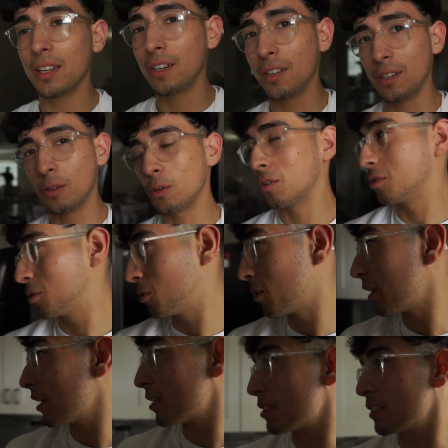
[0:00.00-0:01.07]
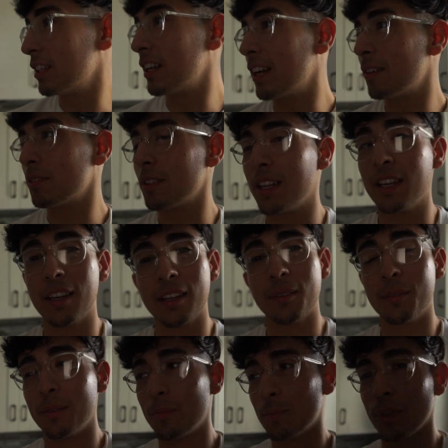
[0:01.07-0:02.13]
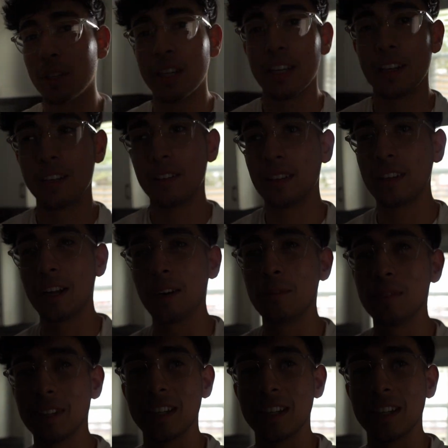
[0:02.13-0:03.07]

Gonna order DoorDash, and then after that, probably hit up Alpha